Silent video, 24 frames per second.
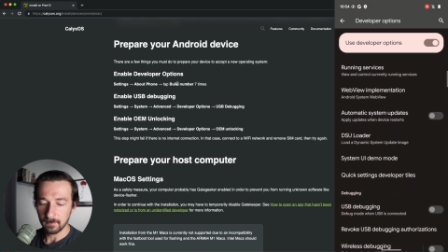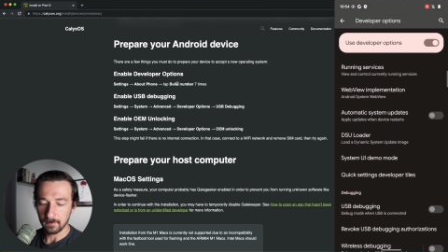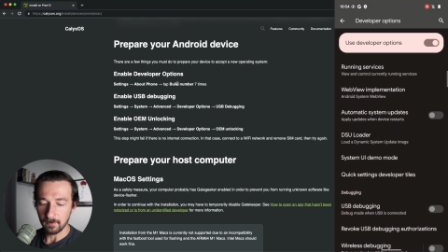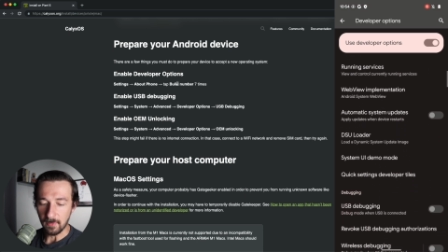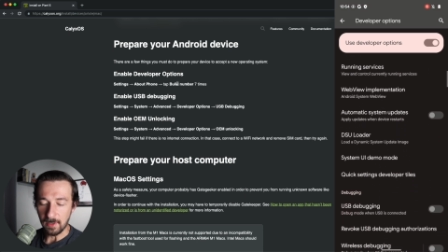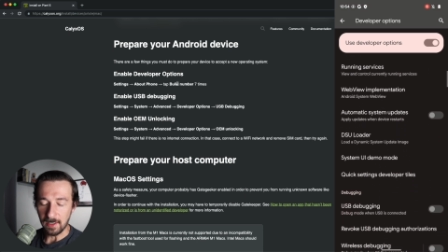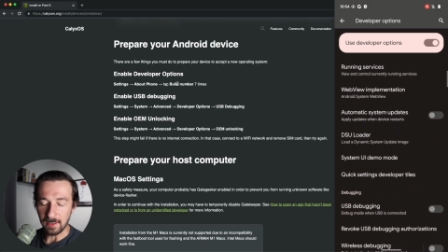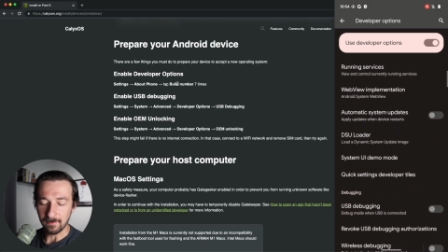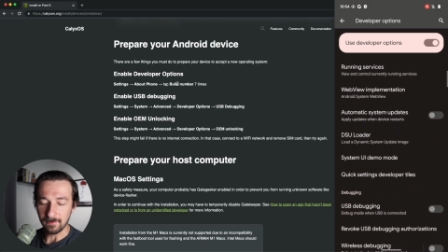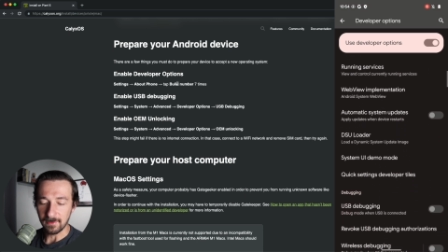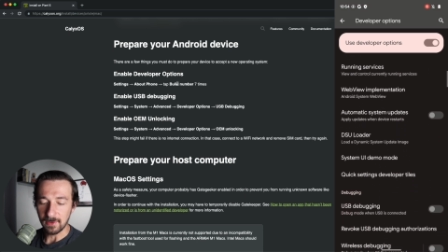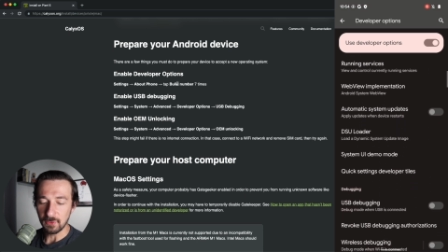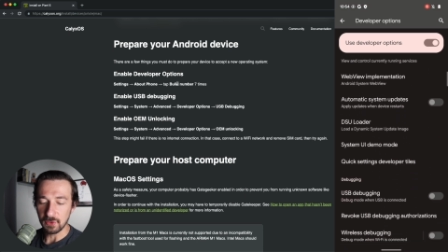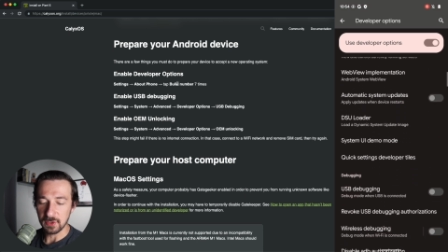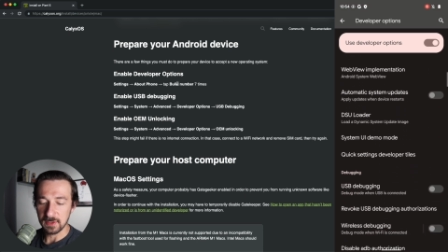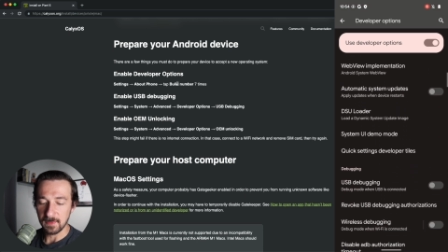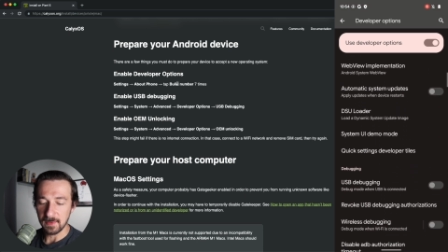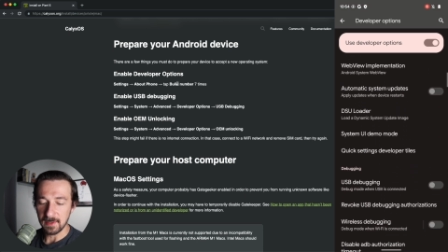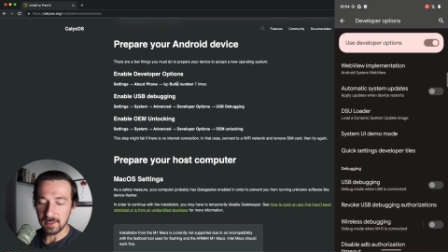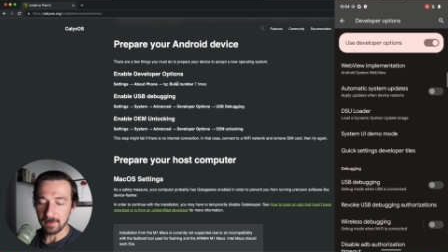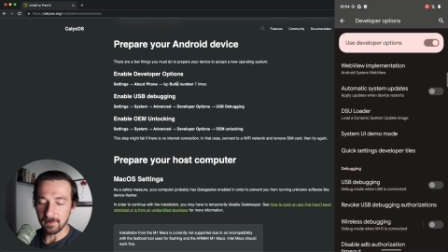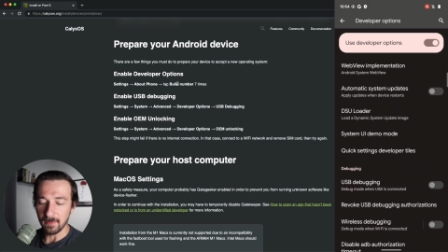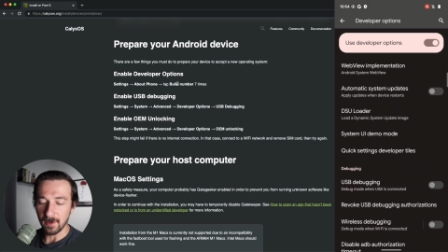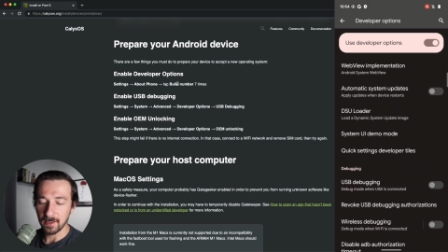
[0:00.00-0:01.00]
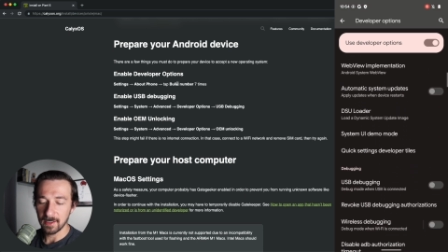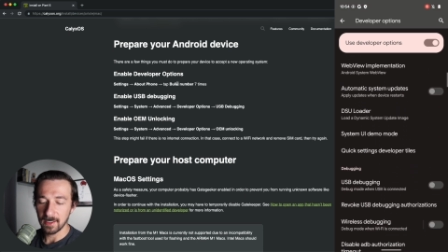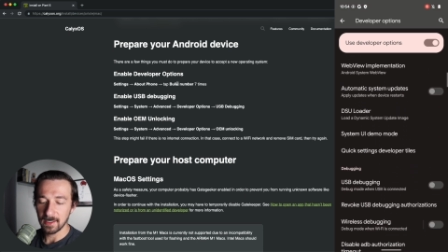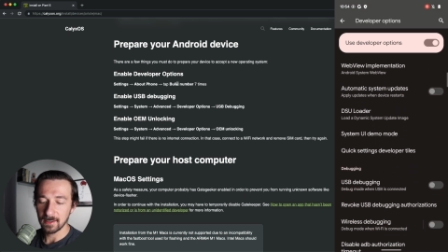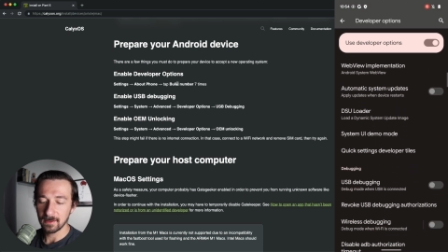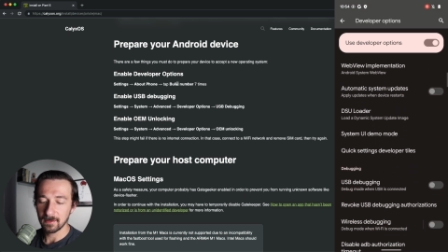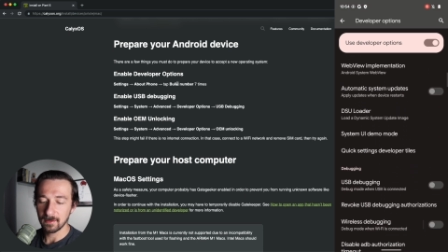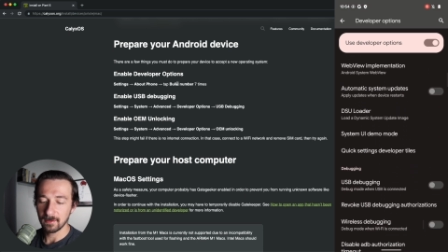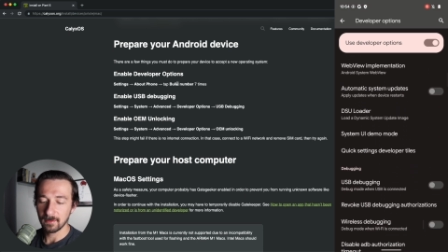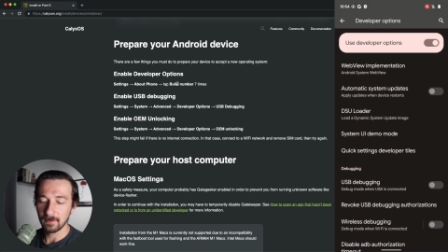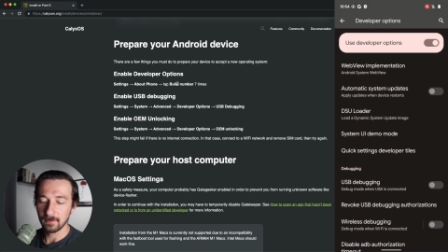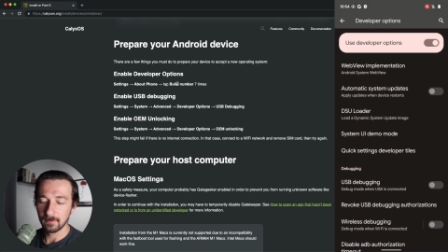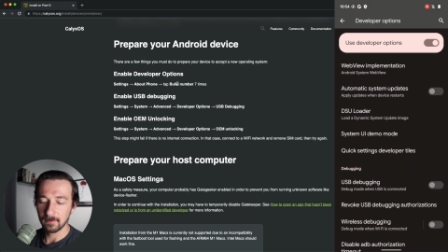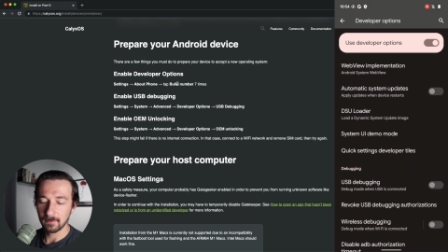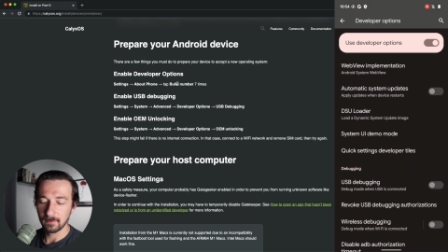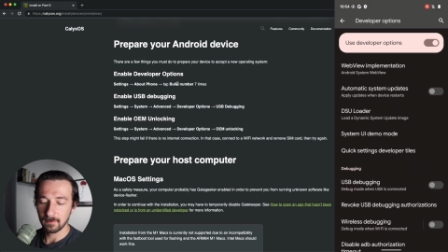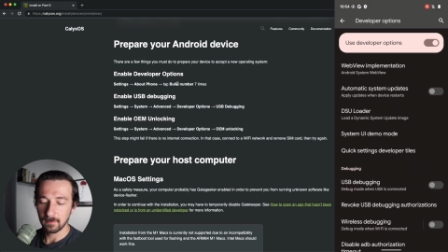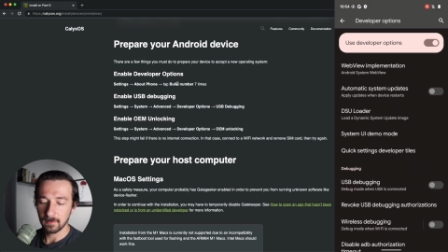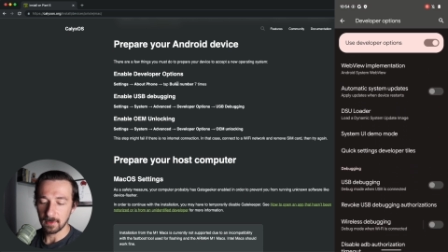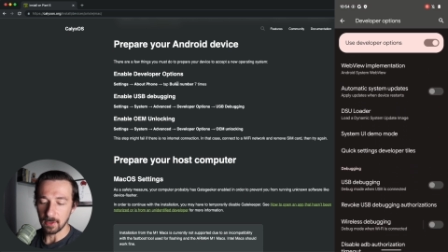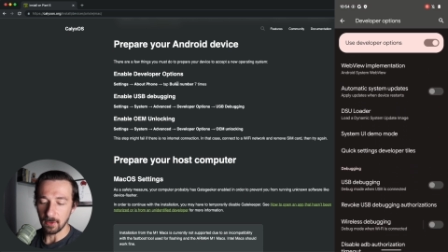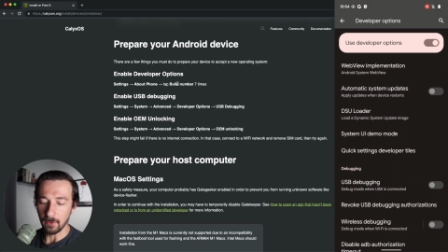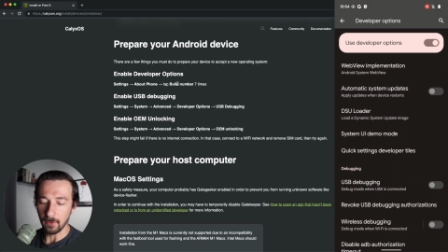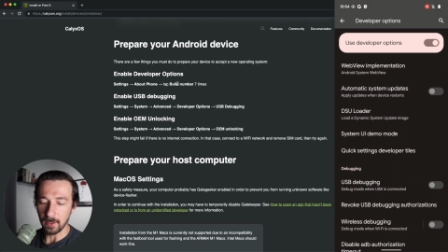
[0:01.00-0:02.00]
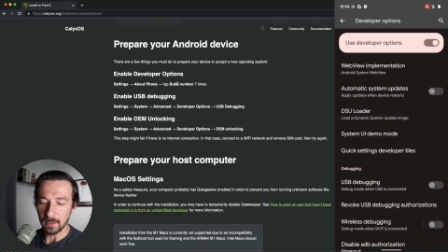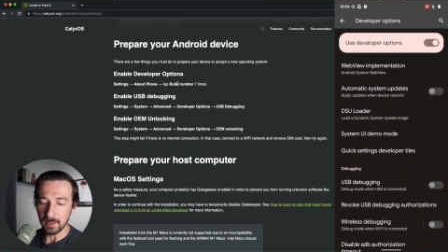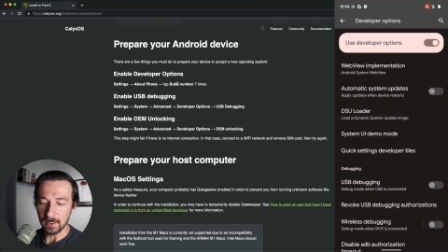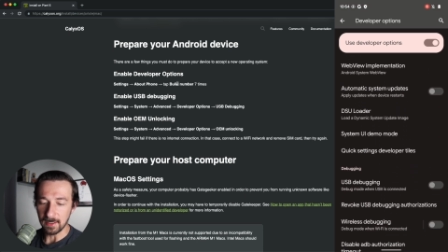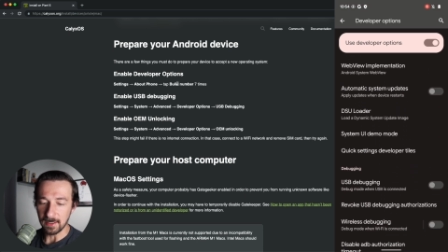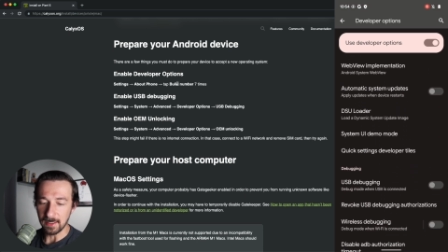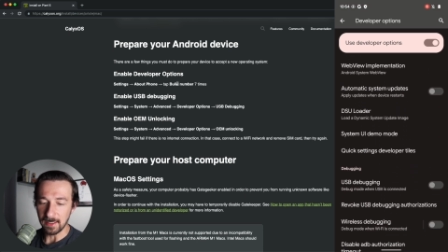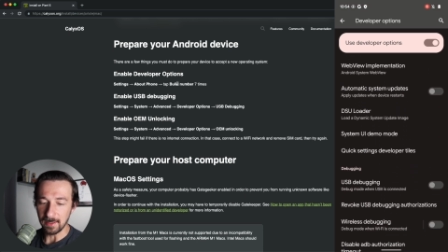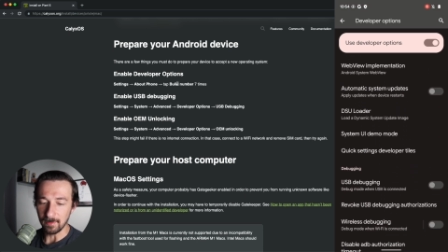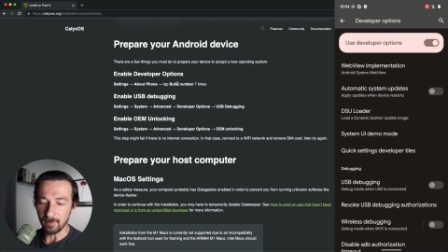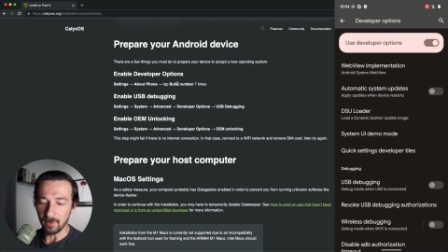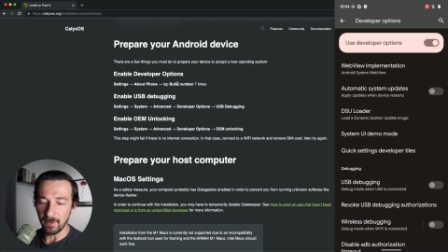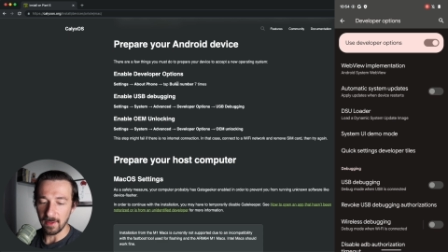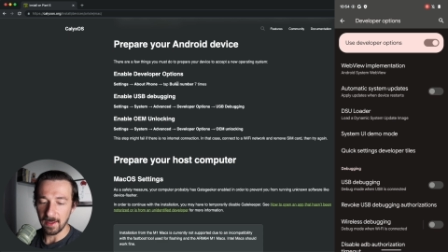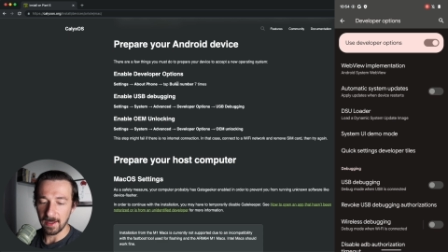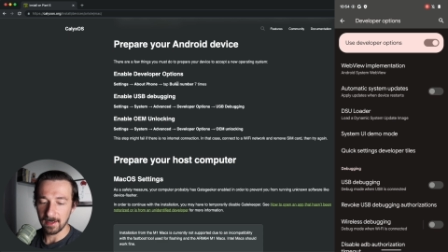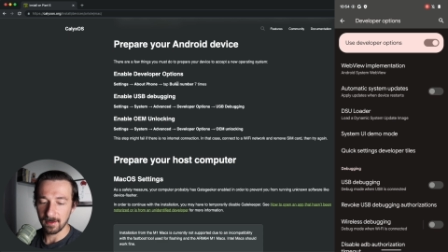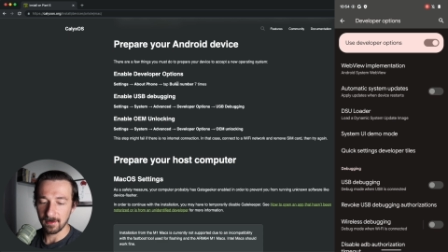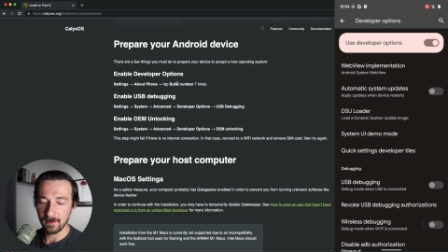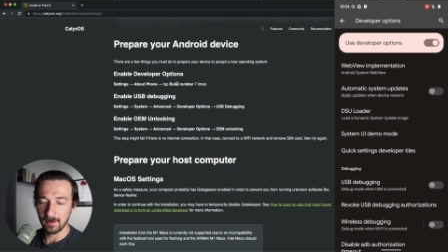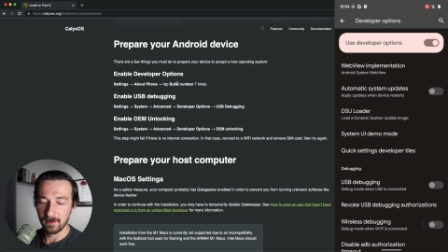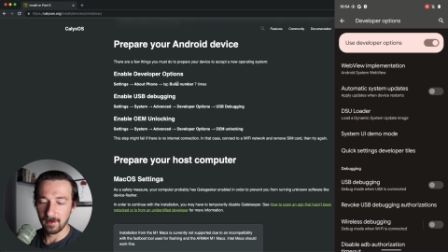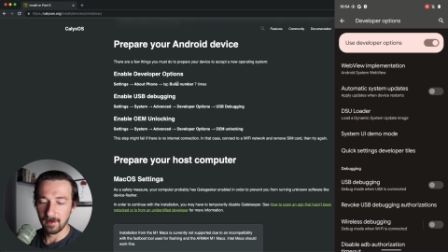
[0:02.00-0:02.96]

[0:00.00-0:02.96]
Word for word: We have USB debugging. Go ahead and enable that.